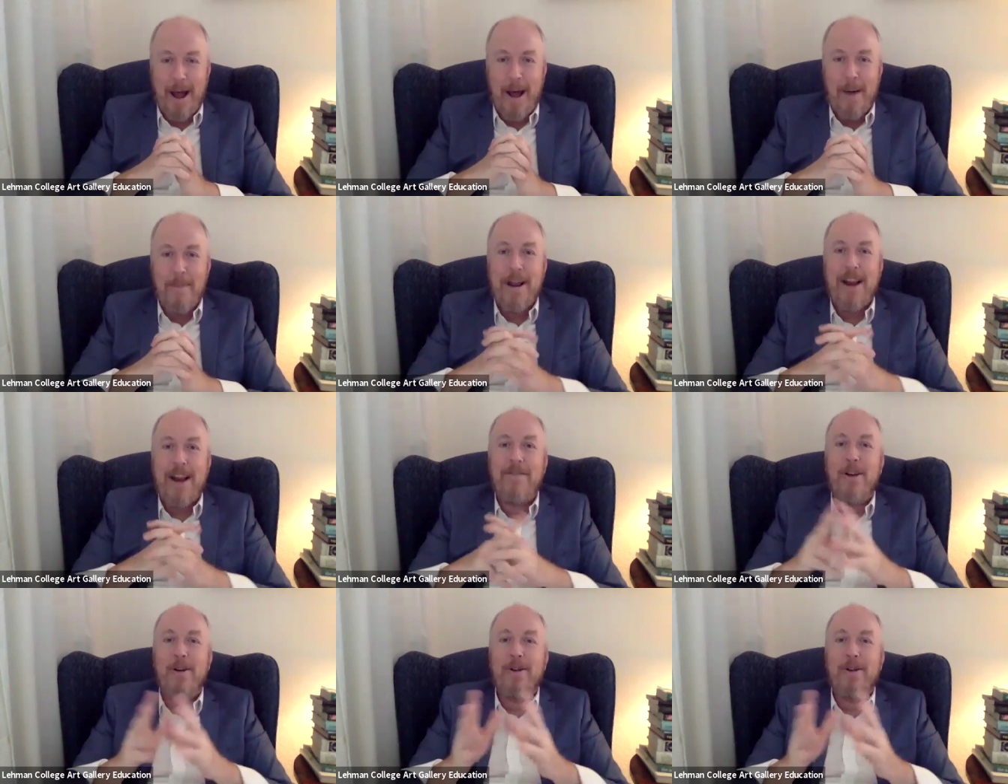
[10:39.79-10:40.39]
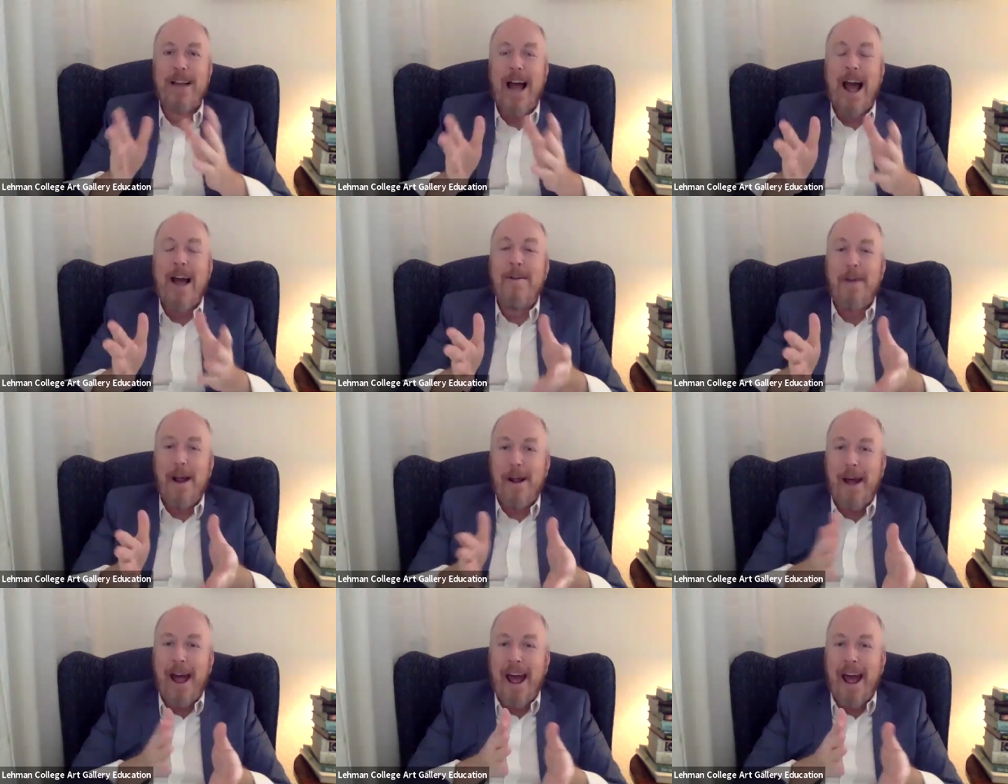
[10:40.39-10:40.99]
i mean have you
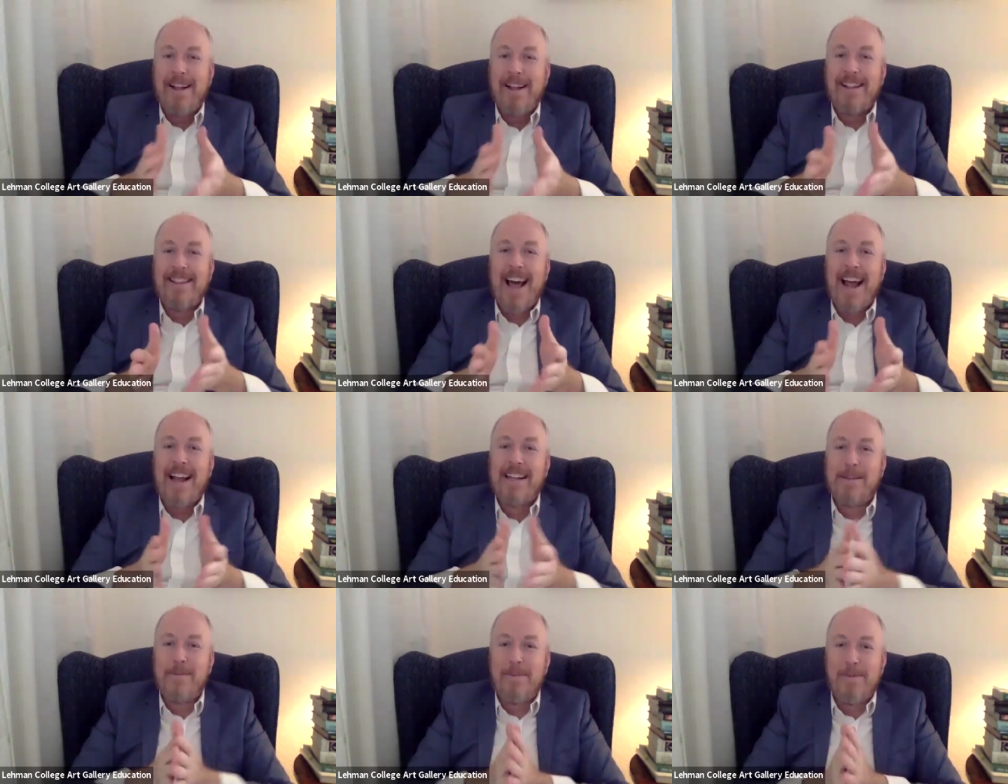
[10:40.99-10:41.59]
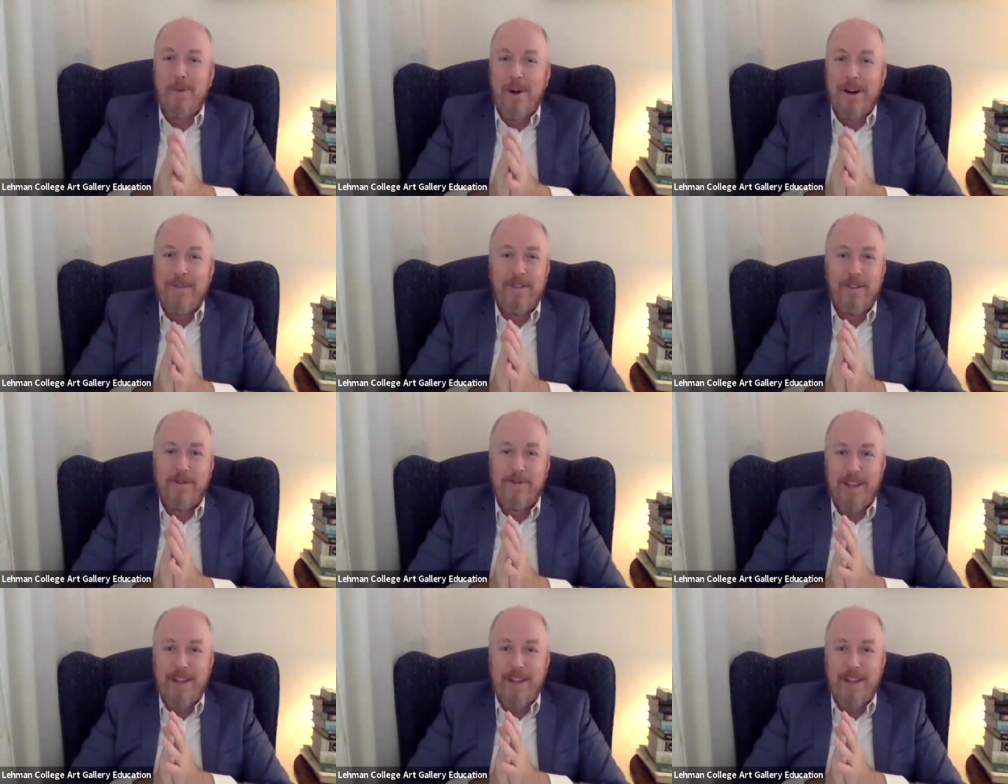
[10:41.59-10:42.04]
I, I, that hasn't been one of the